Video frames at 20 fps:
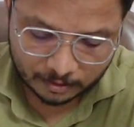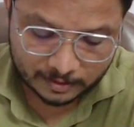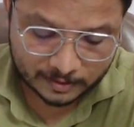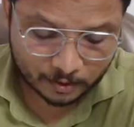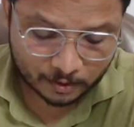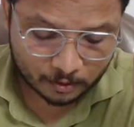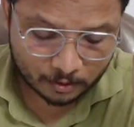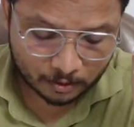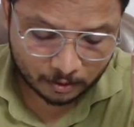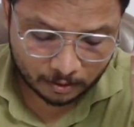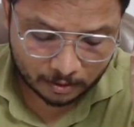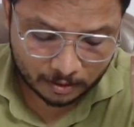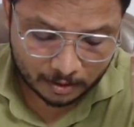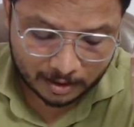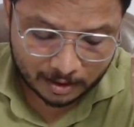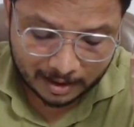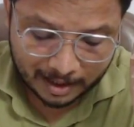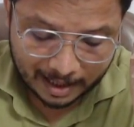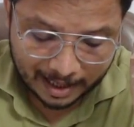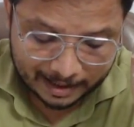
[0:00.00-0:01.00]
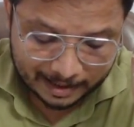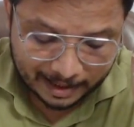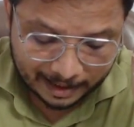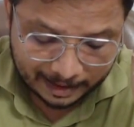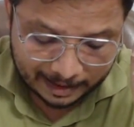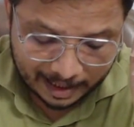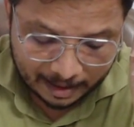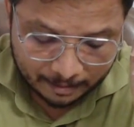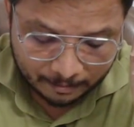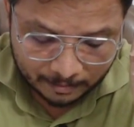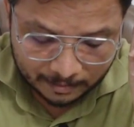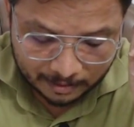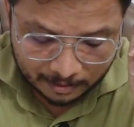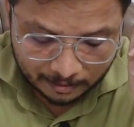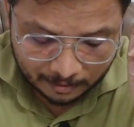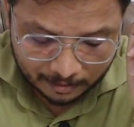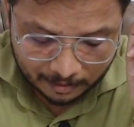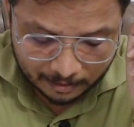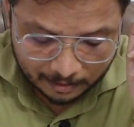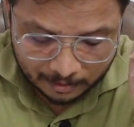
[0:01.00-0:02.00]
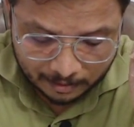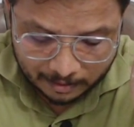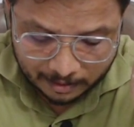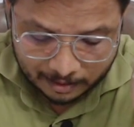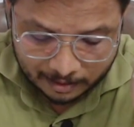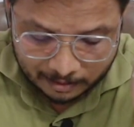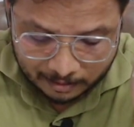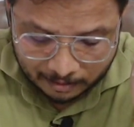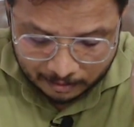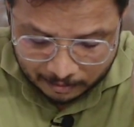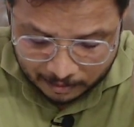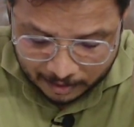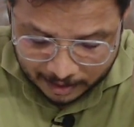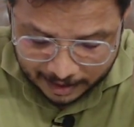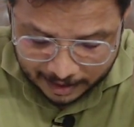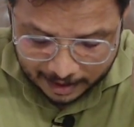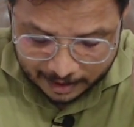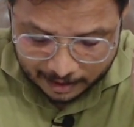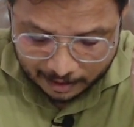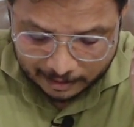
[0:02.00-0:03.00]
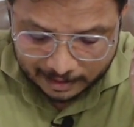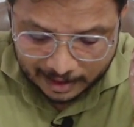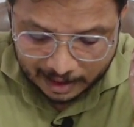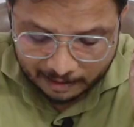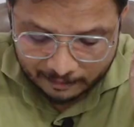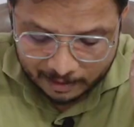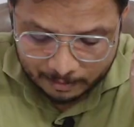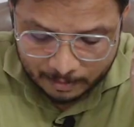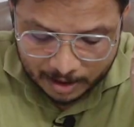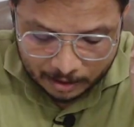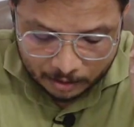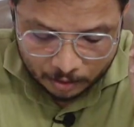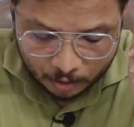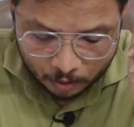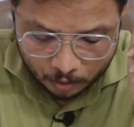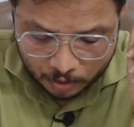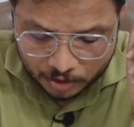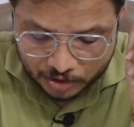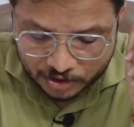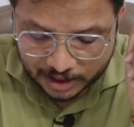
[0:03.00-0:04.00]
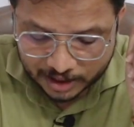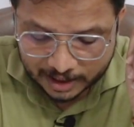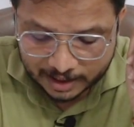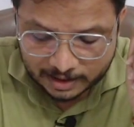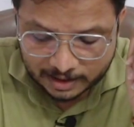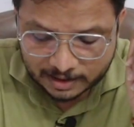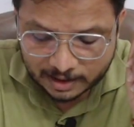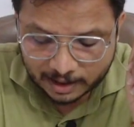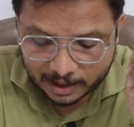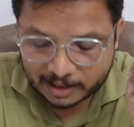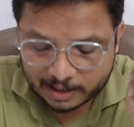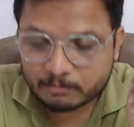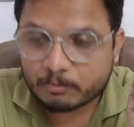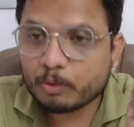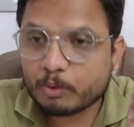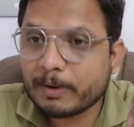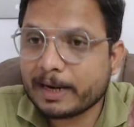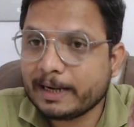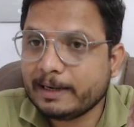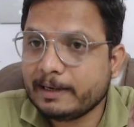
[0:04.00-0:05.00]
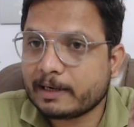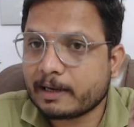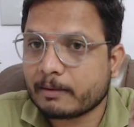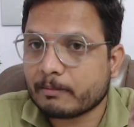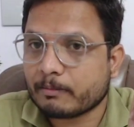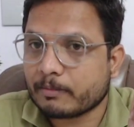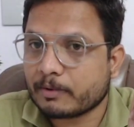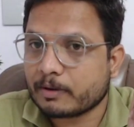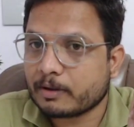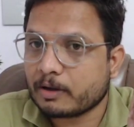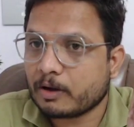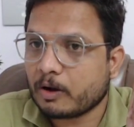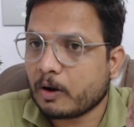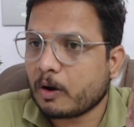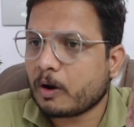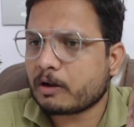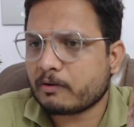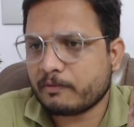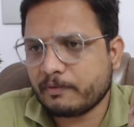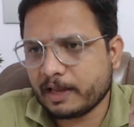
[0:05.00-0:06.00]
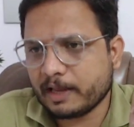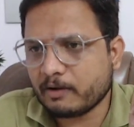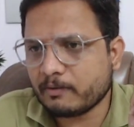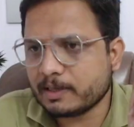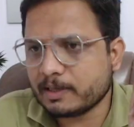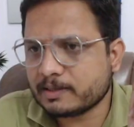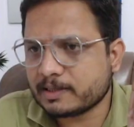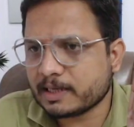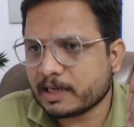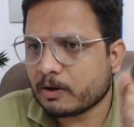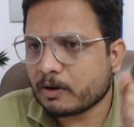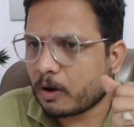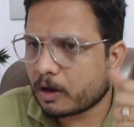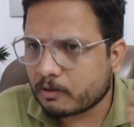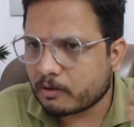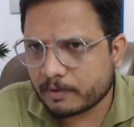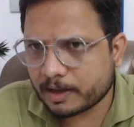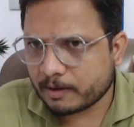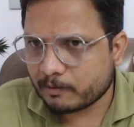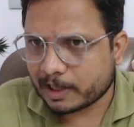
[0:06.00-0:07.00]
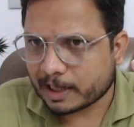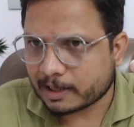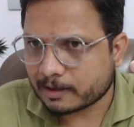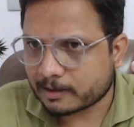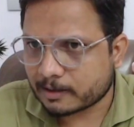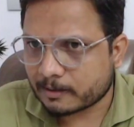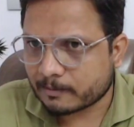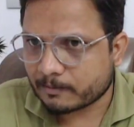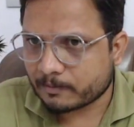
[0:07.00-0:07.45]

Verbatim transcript: So at that time, here there will be no change in momentum or frequency or wavelength.